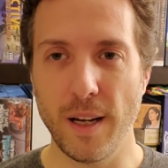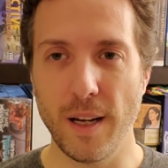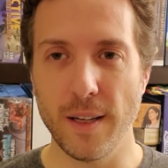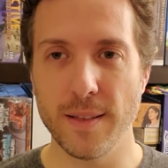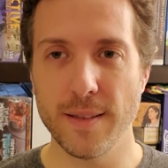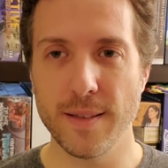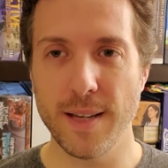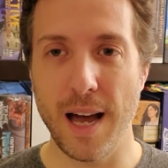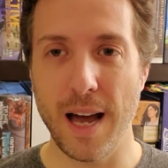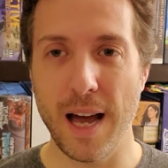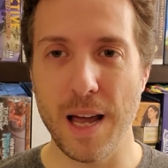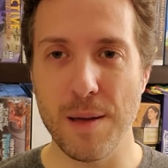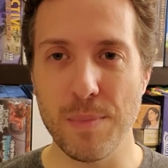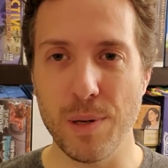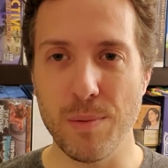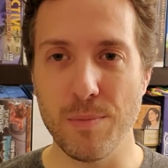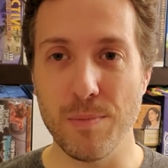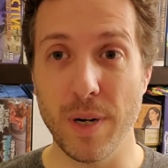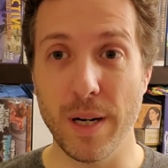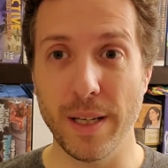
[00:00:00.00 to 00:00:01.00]
time
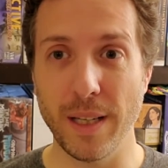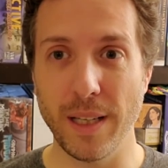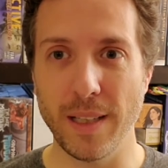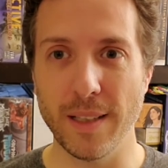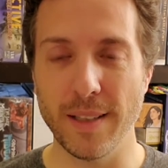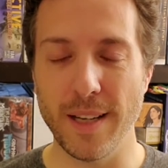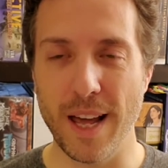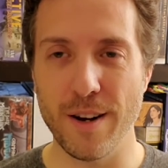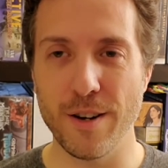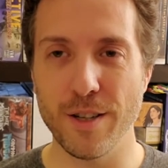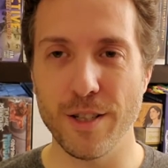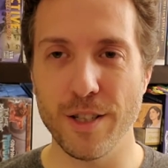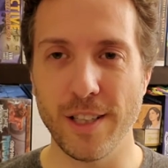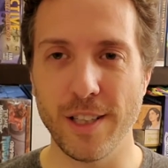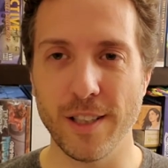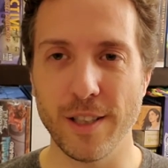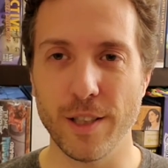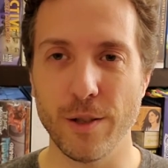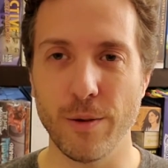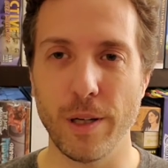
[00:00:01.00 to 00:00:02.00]
and money and energy
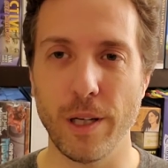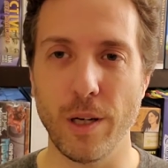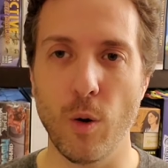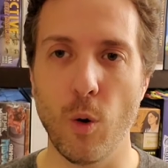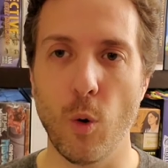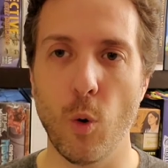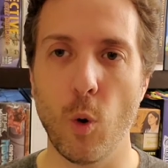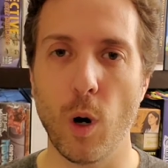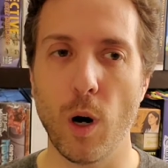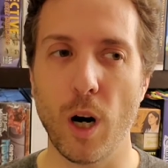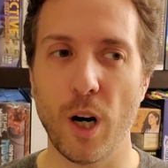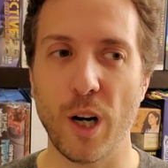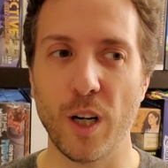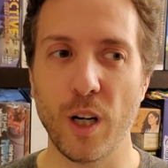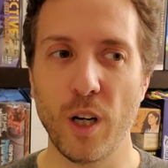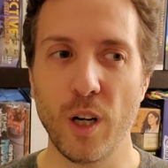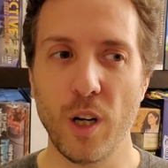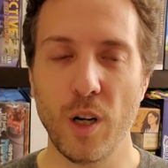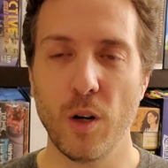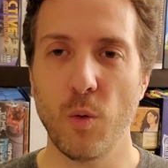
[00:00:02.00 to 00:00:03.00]
into it, or
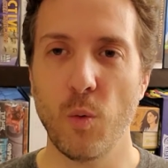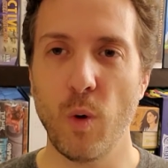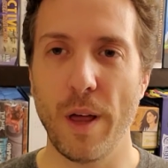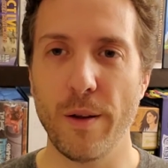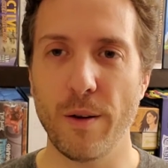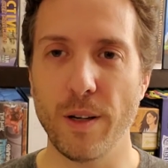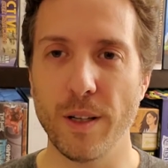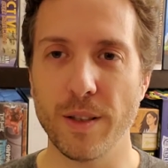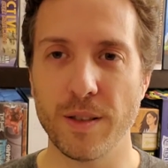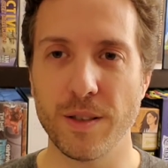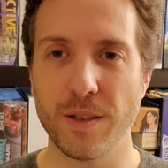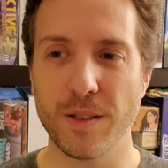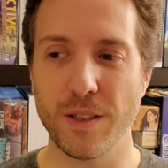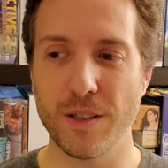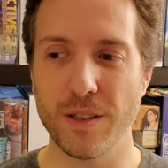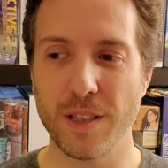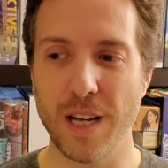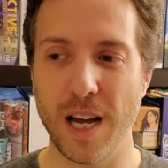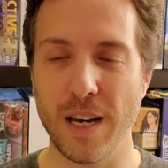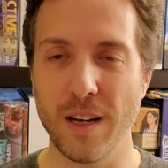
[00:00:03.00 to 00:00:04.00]
whether it's
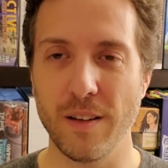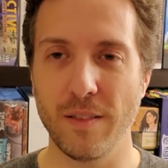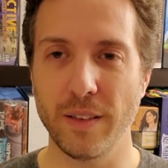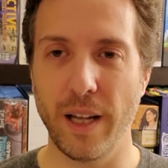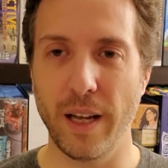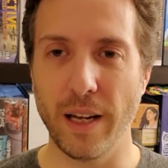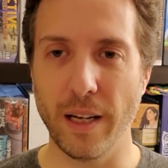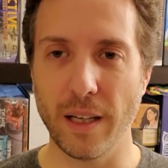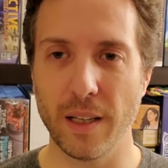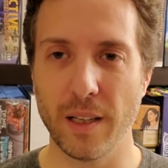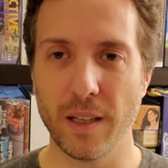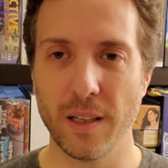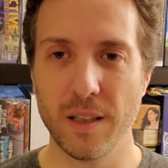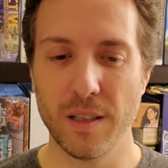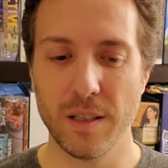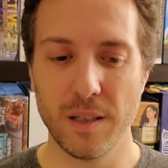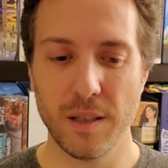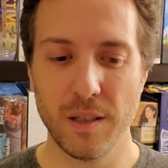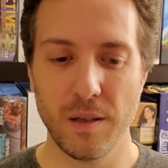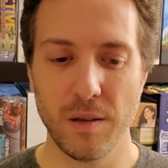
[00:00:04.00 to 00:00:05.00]
just kind of like
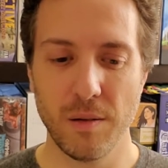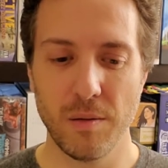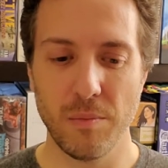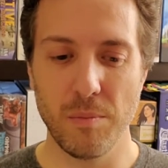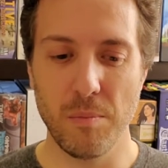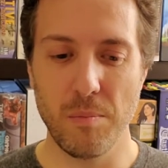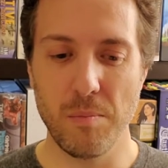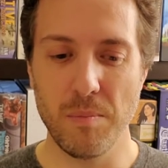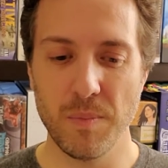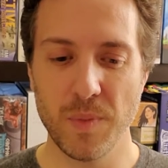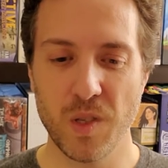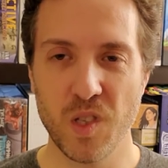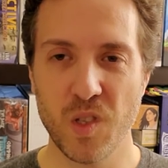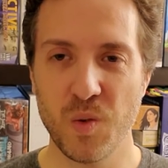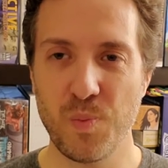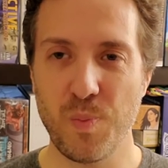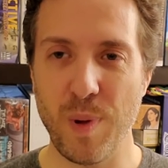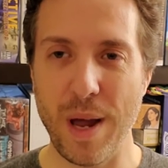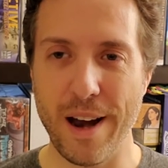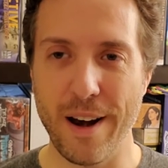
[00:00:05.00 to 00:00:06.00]

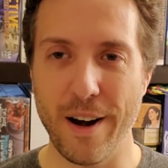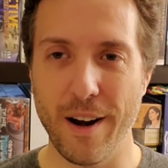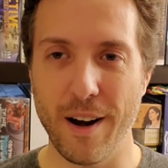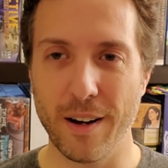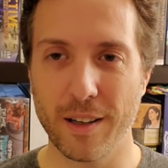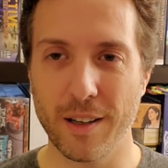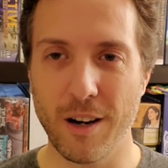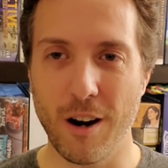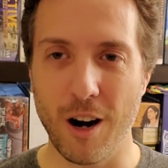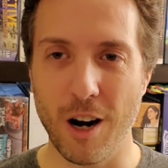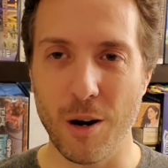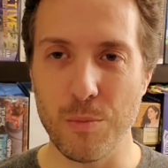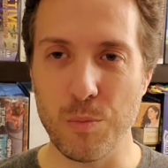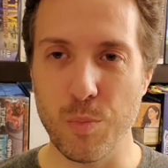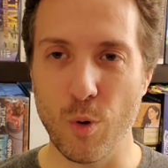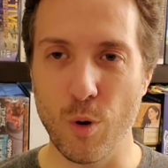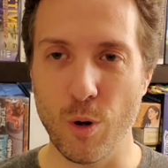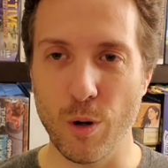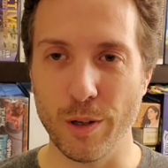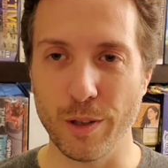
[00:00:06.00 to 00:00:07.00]
spare
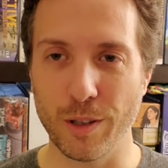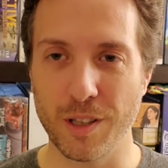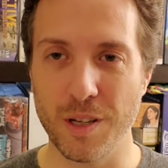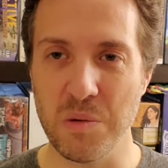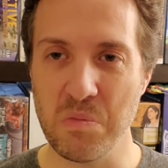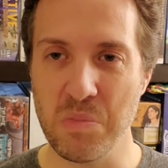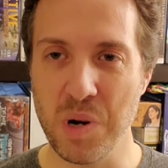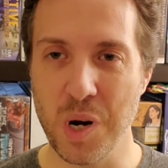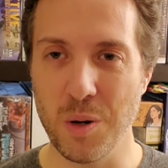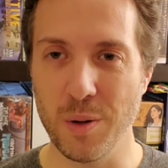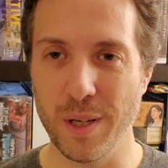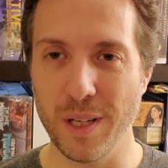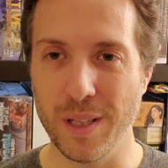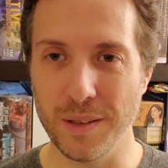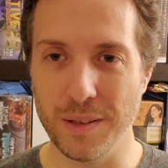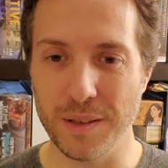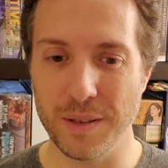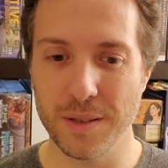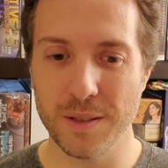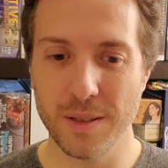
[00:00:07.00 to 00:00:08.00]
cardboard
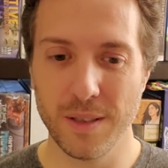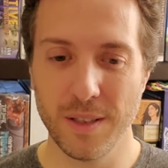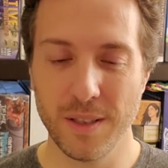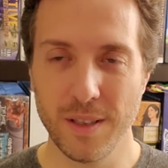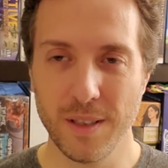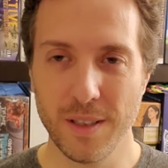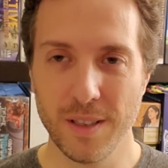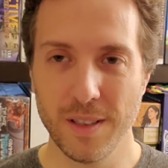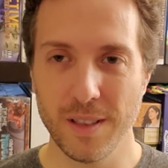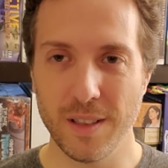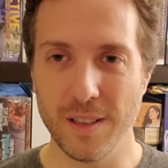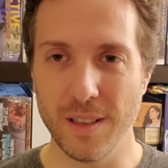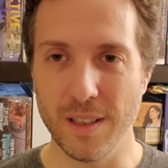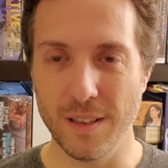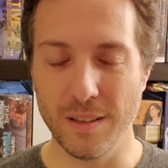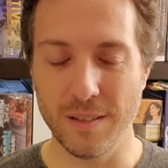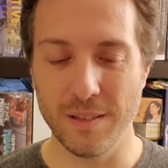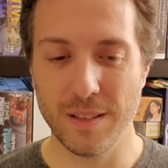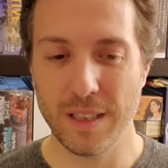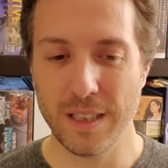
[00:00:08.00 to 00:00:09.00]
components,
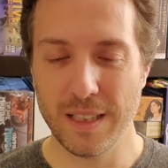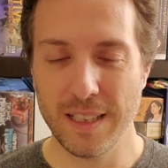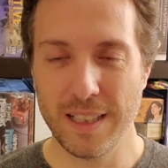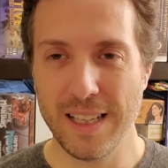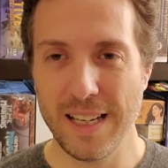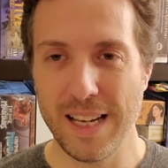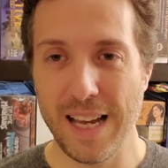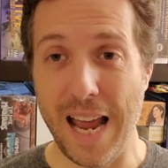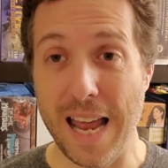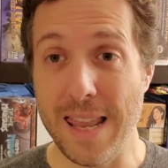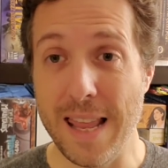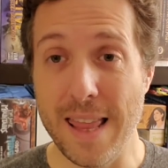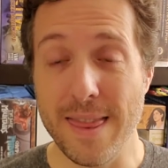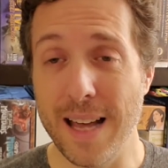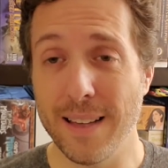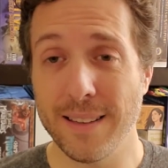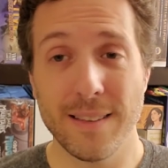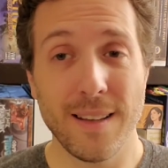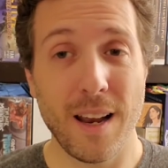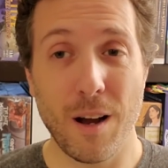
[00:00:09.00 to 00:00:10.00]
and
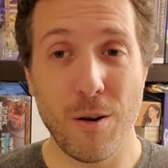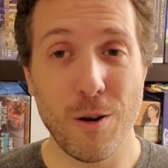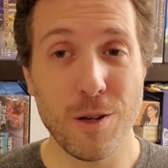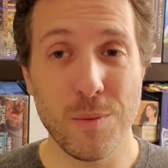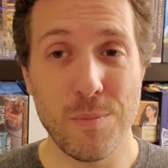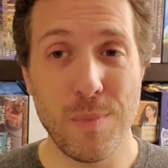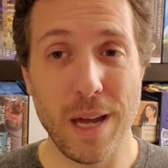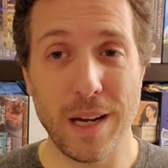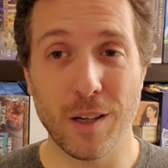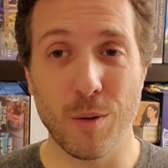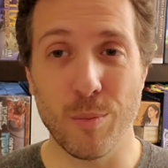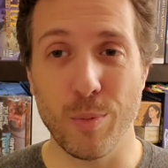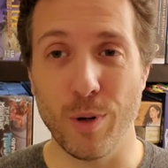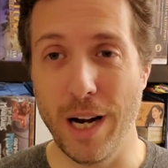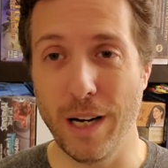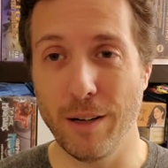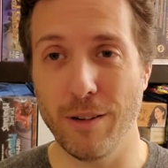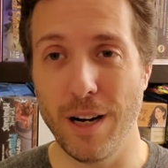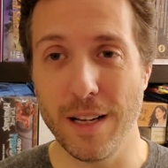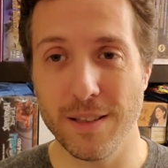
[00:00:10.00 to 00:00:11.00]
that's not always a make or
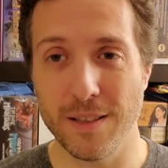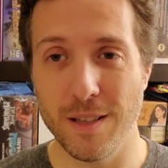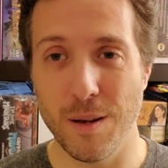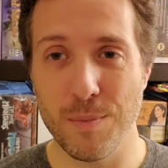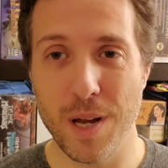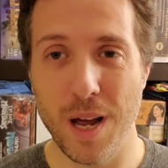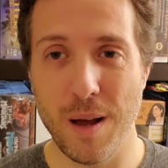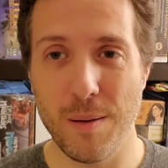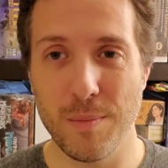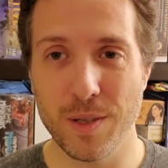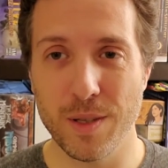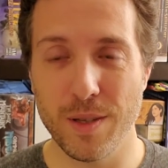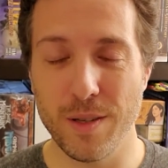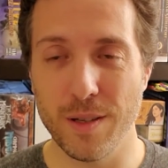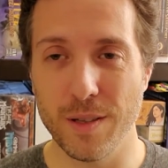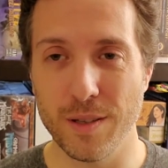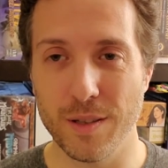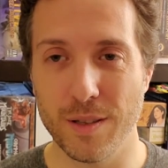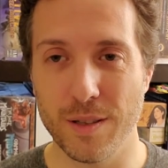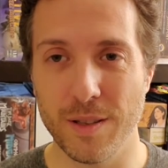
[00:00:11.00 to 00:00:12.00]
break, right? Sometimes
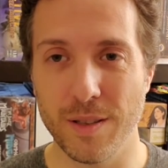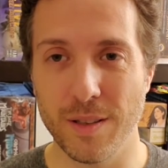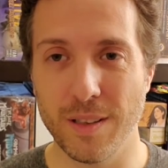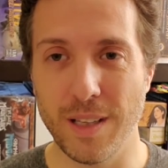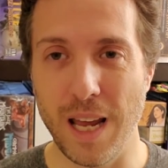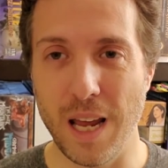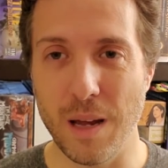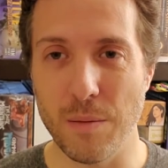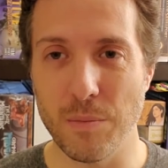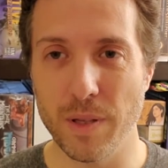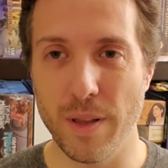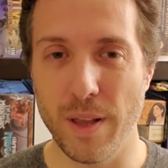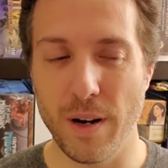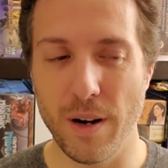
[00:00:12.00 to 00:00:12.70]
there's games that are